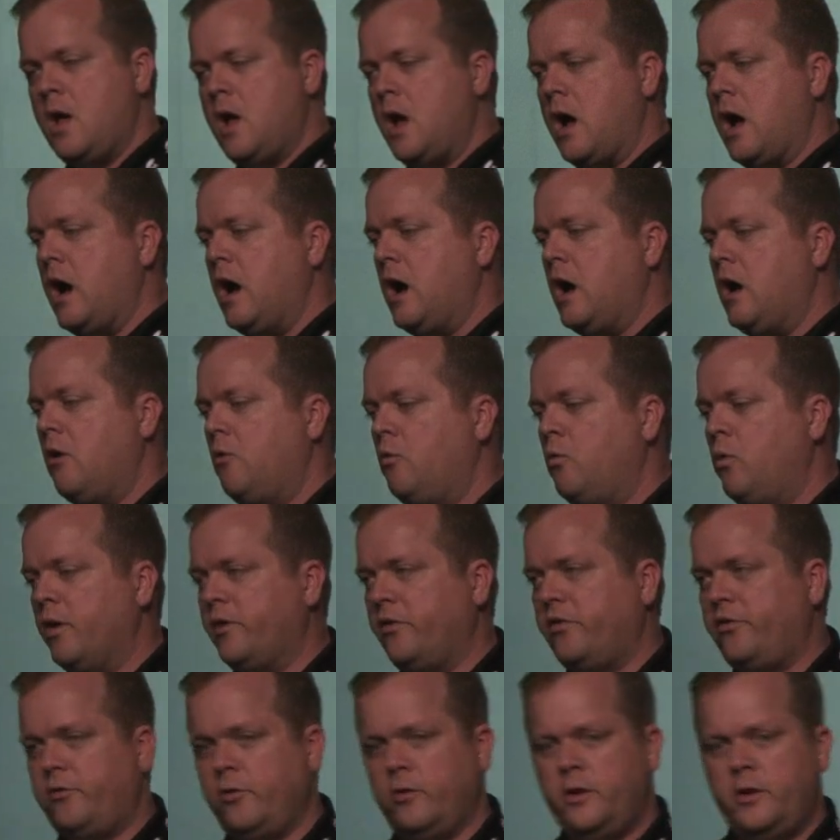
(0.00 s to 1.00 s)
Uh, what
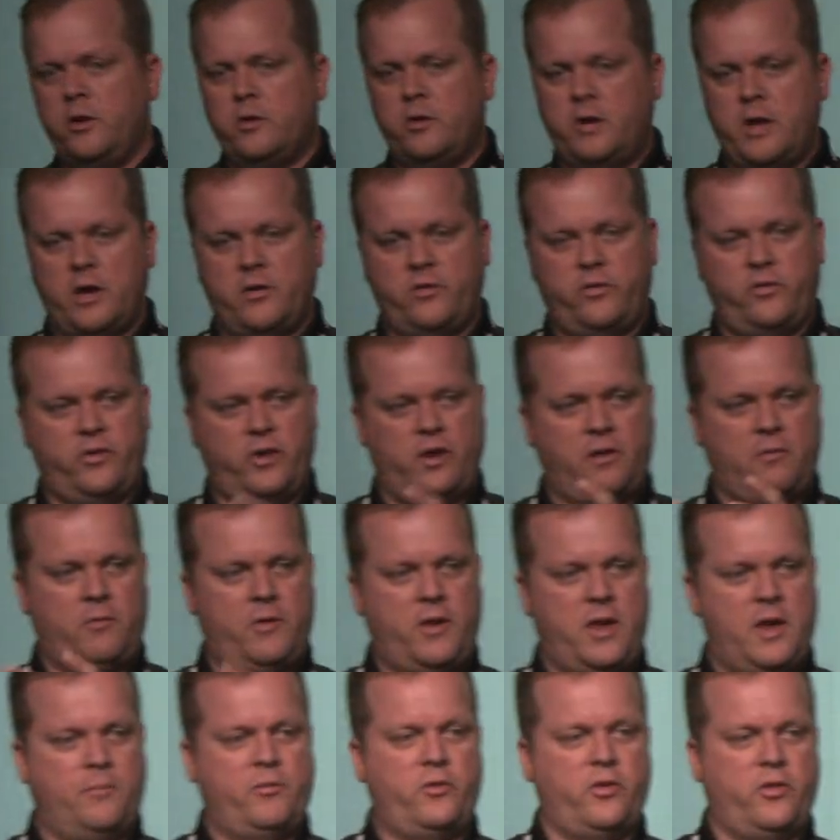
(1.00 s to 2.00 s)
Studio does is it
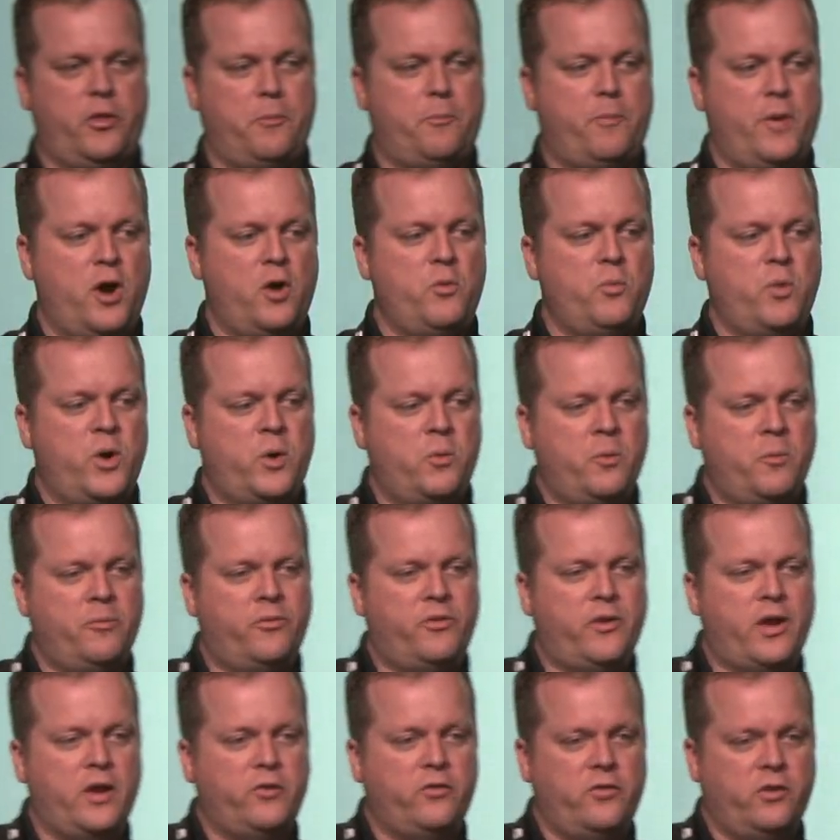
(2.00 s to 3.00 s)
keeps it the bare minimum
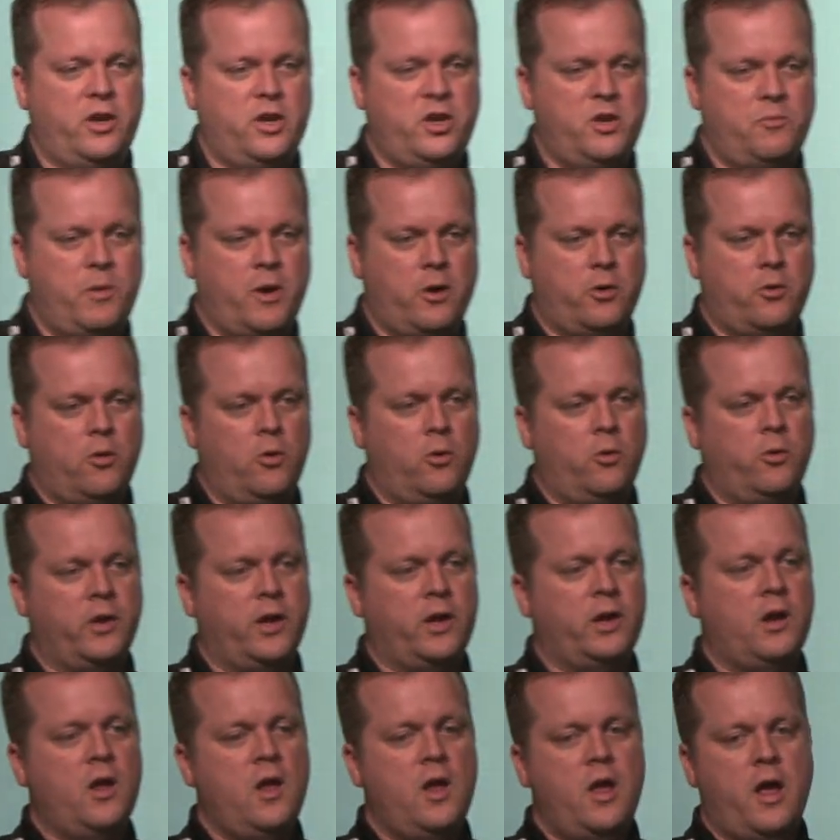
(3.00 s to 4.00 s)
size you need to be able to hold
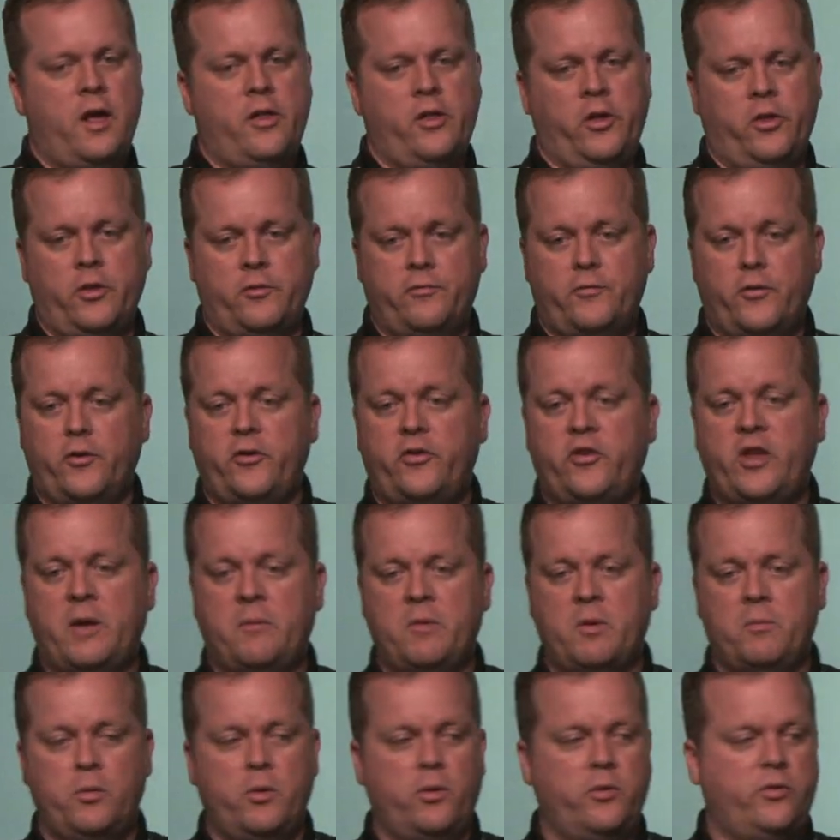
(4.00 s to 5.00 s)
it, and then the first time
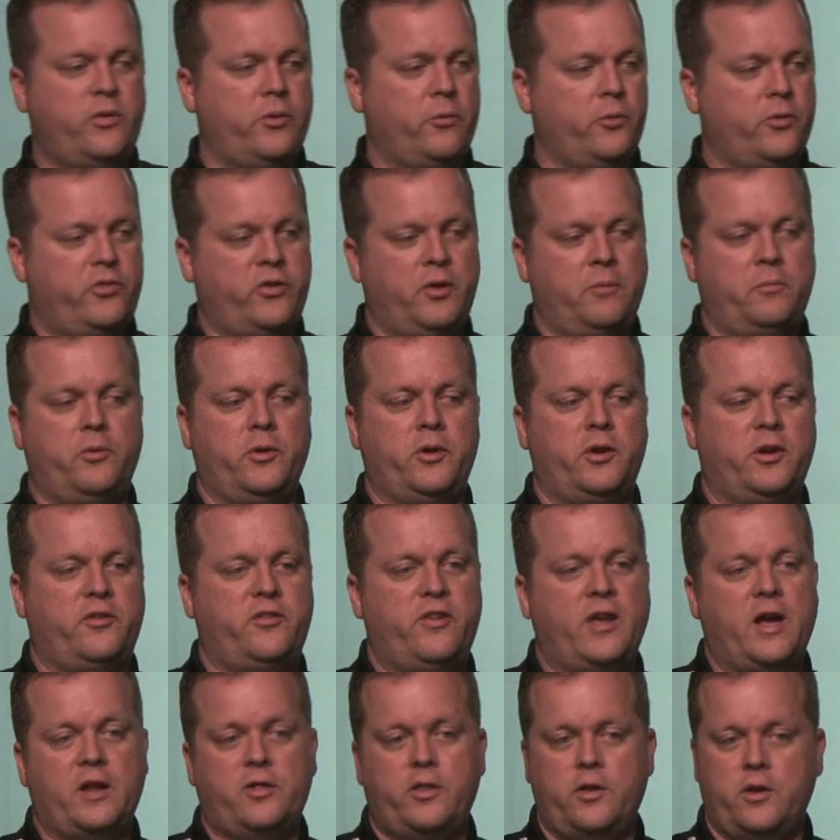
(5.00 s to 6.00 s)
it boots, it will simply
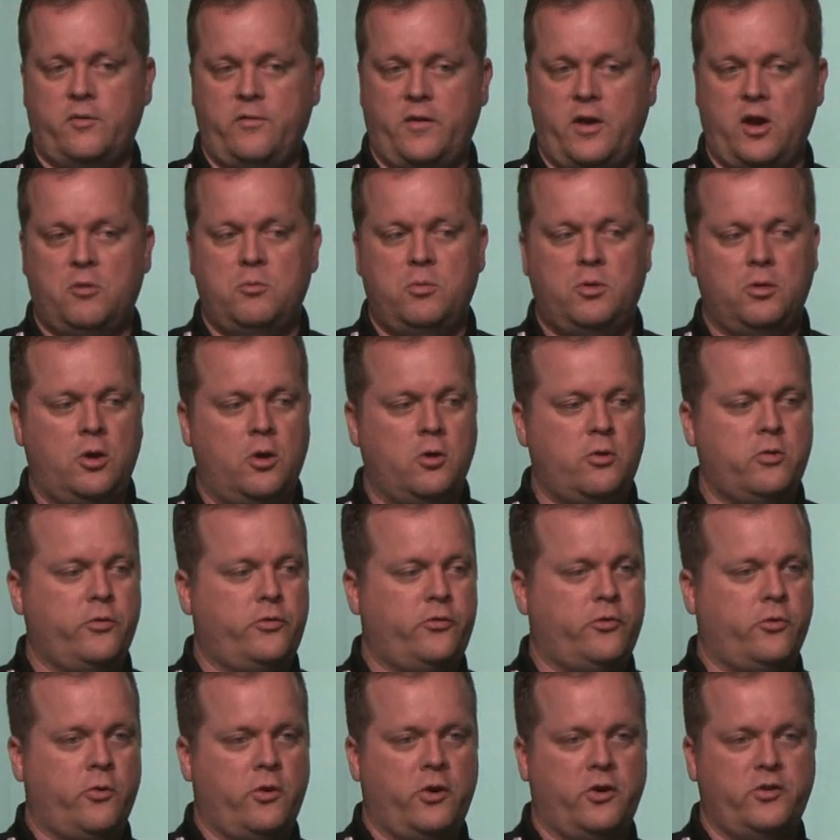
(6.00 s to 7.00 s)
detect the available local
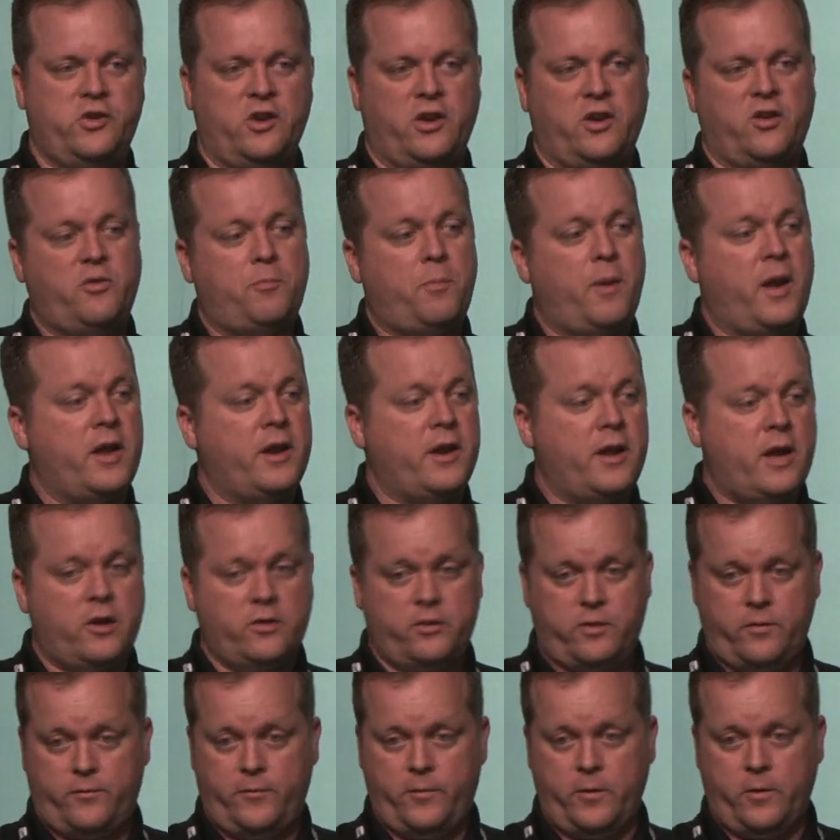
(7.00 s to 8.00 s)
storage and expand out
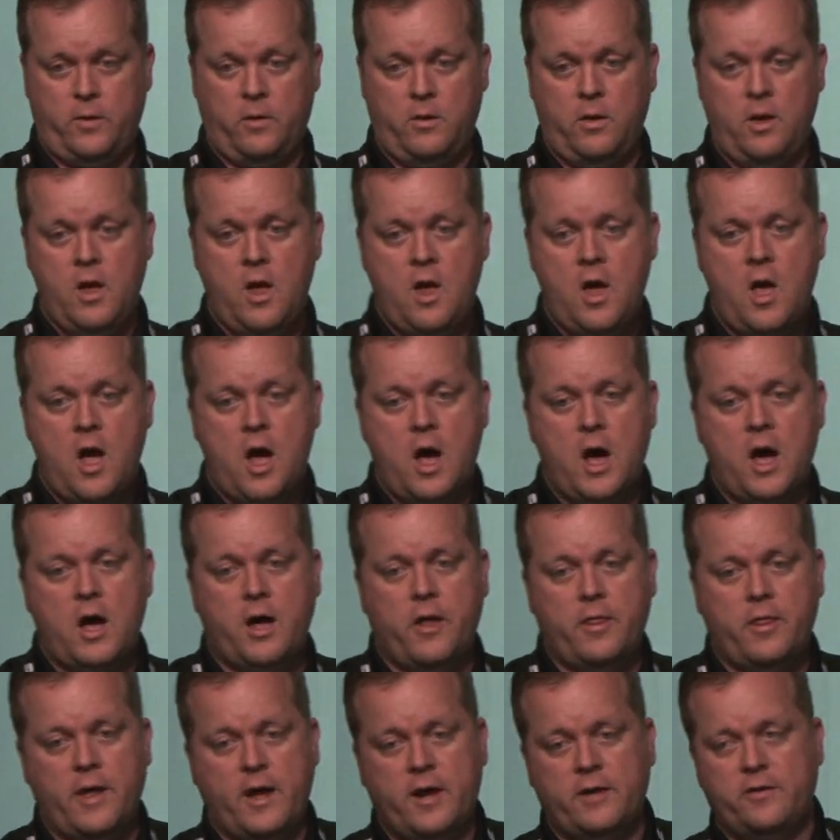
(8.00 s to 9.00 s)
to fill, uh,
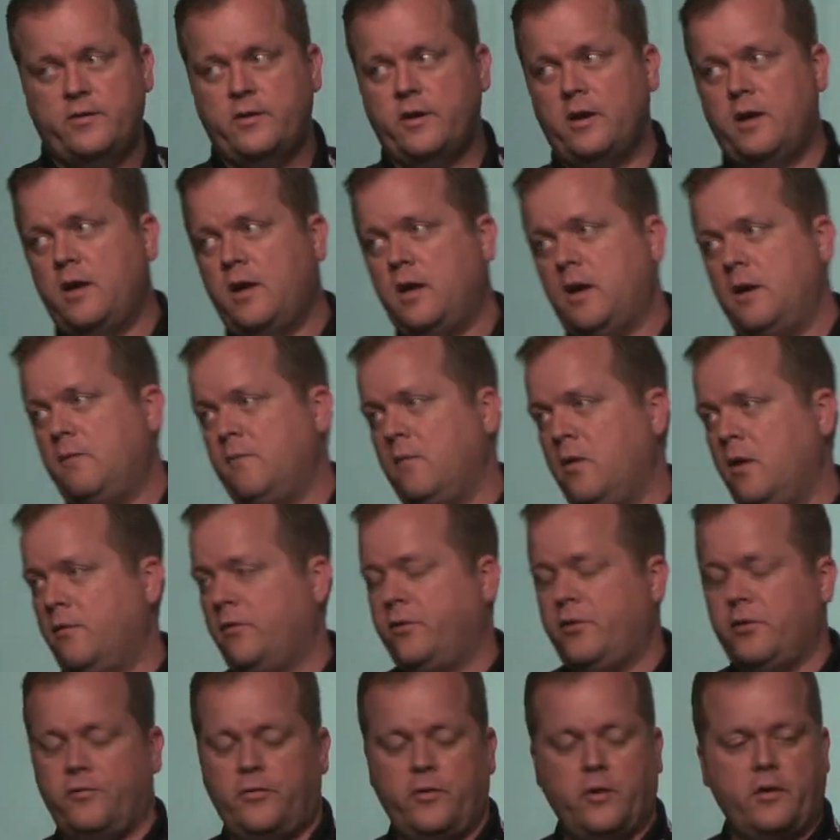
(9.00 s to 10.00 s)
that, uh,
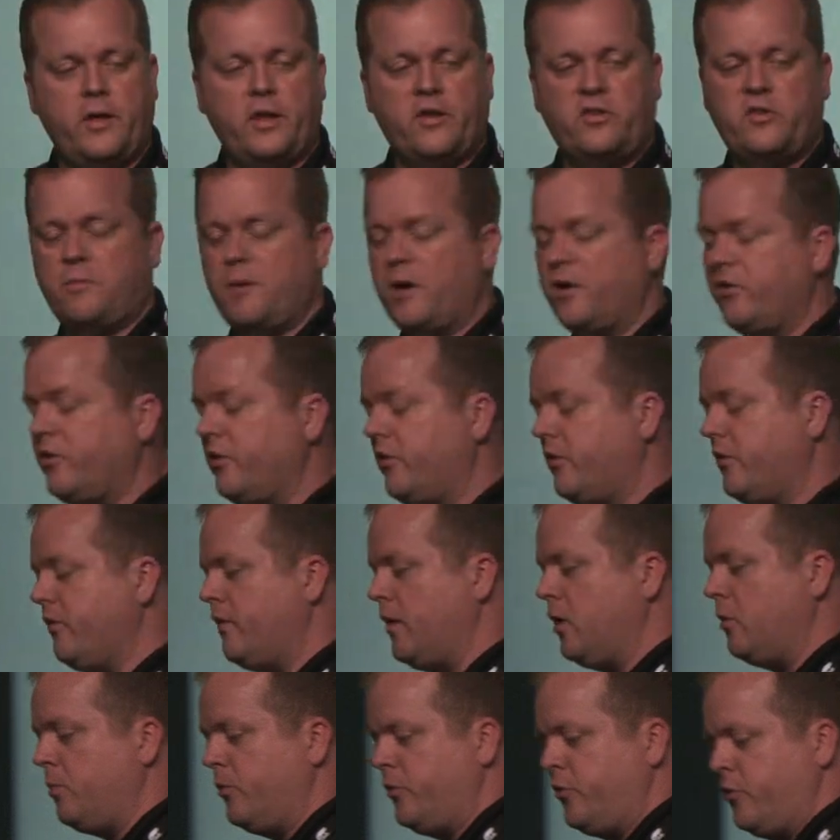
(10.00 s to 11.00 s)
to fill that space that's
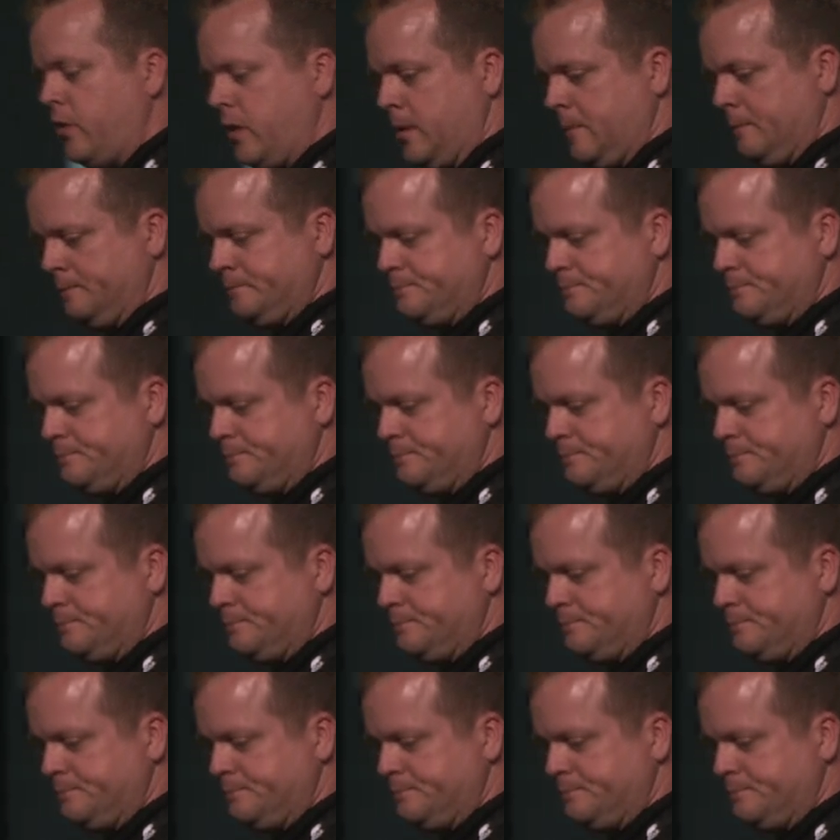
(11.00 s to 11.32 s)
available to it.